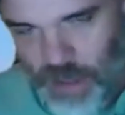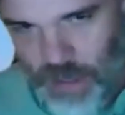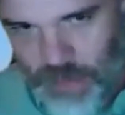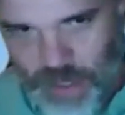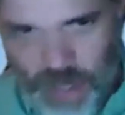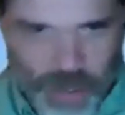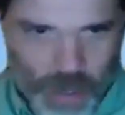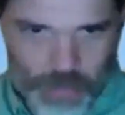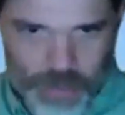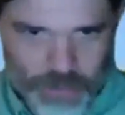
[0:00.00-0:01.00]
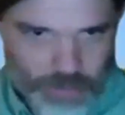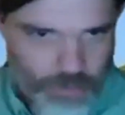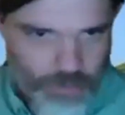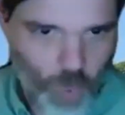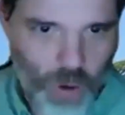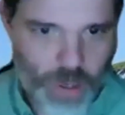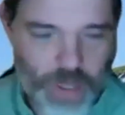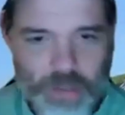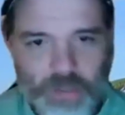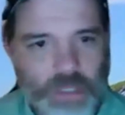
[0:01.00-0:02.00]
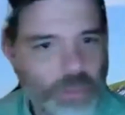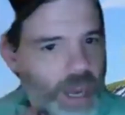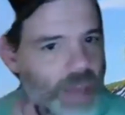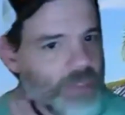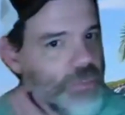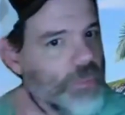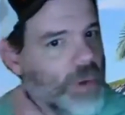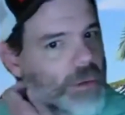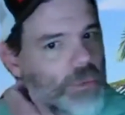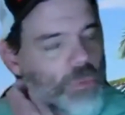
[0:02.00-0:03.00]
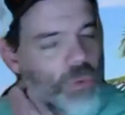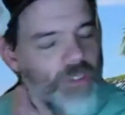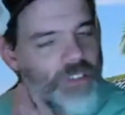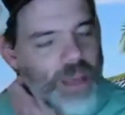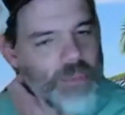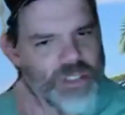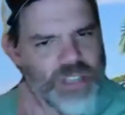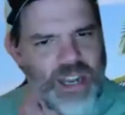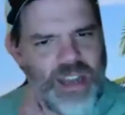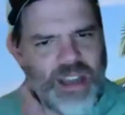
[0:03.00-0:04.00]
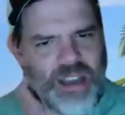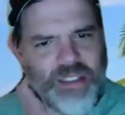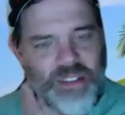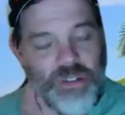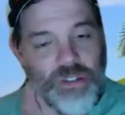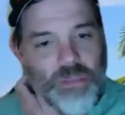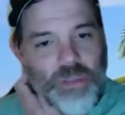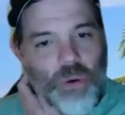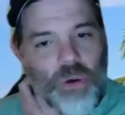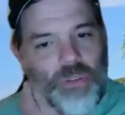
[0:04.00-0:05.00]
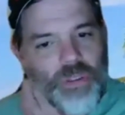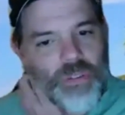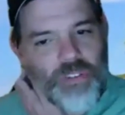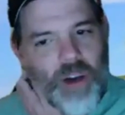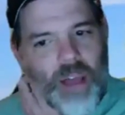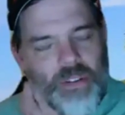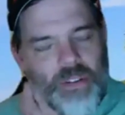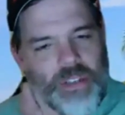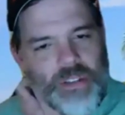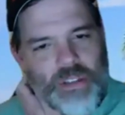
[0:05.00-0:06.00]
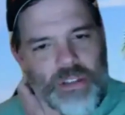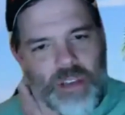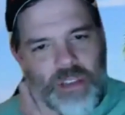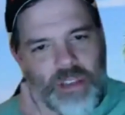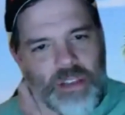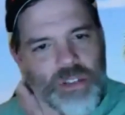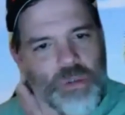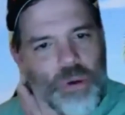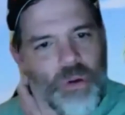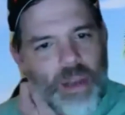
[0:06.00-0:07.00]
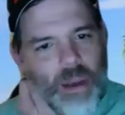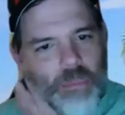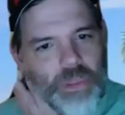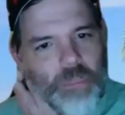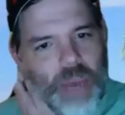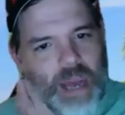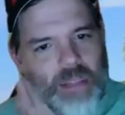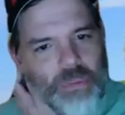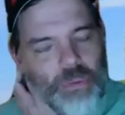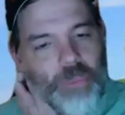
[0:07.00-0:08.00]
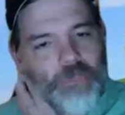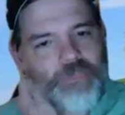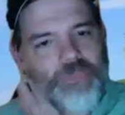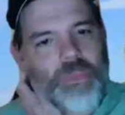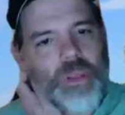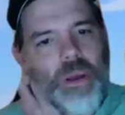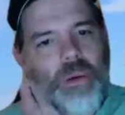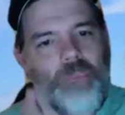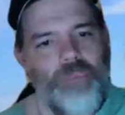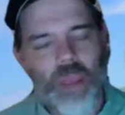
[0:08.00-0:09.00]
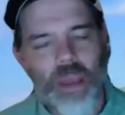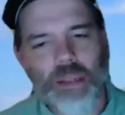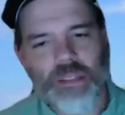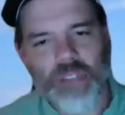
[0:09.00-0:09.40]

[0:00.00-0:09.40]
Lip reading: getting up and walking to the bathroom, and my wife came and said, I think there's something wrong with your father. I think he's throwing up in the bathroom, you know. And